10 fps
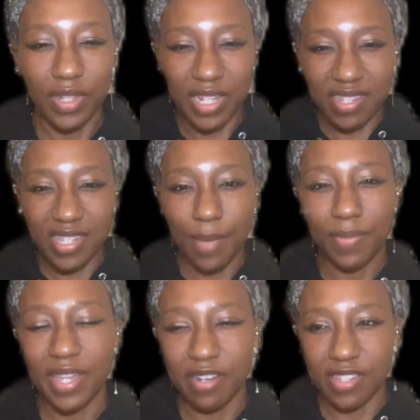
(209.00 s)

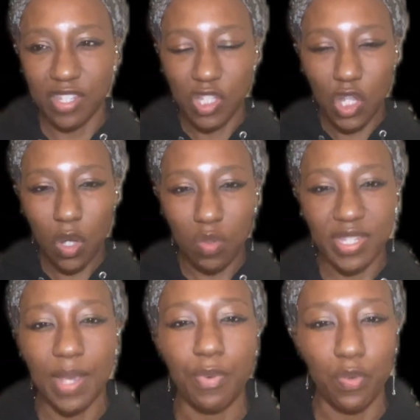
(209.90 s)
there's no
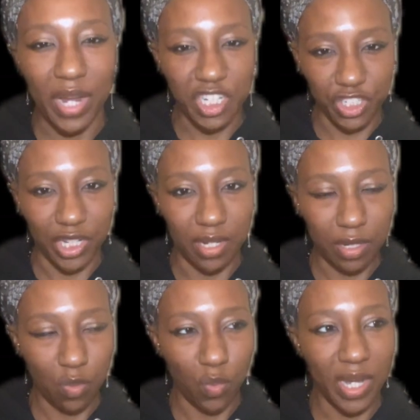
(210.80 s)

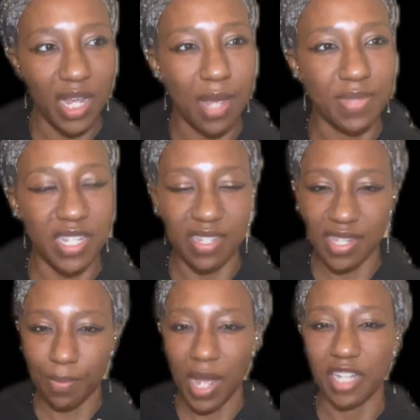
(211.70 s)
separation when it comes to the
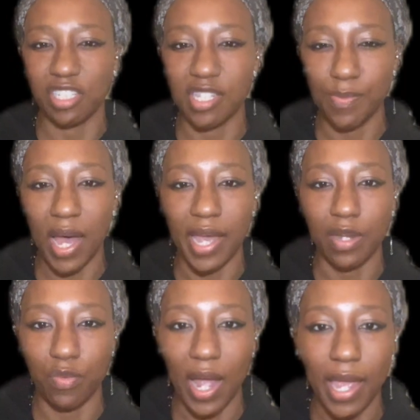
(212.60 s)
subconscious mind,
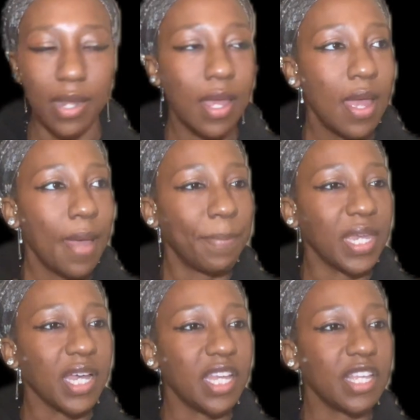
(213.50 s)
right?
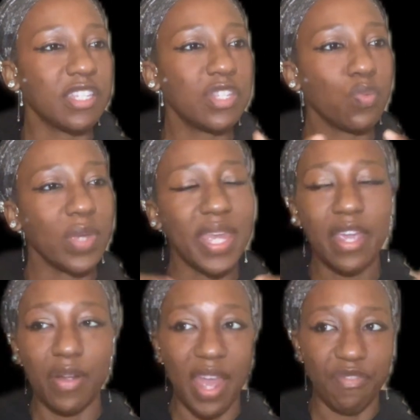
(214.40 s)
Because we
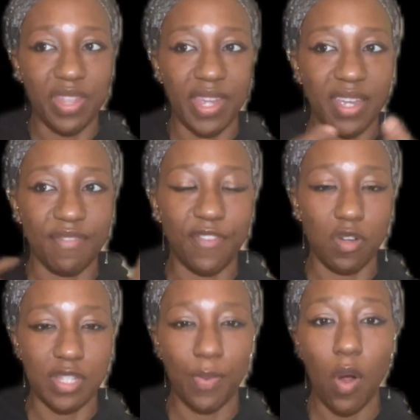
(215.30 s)
hear everything in
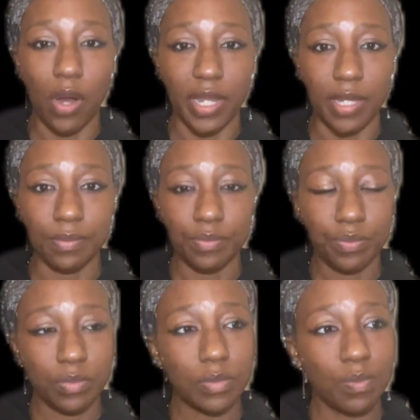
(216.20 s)
first party.
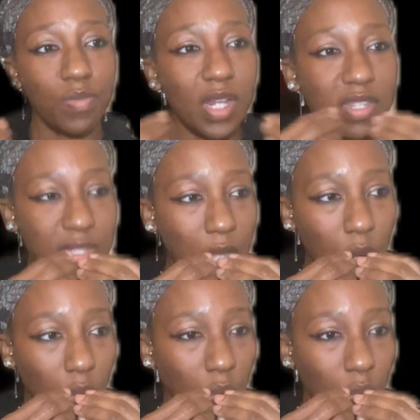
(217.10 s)

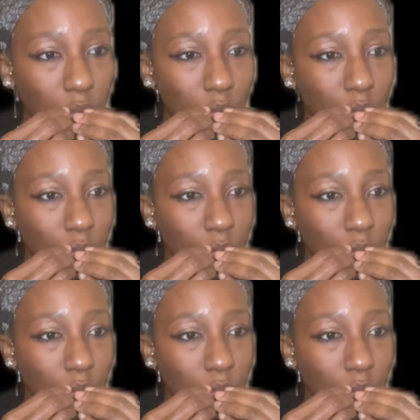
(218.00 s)
So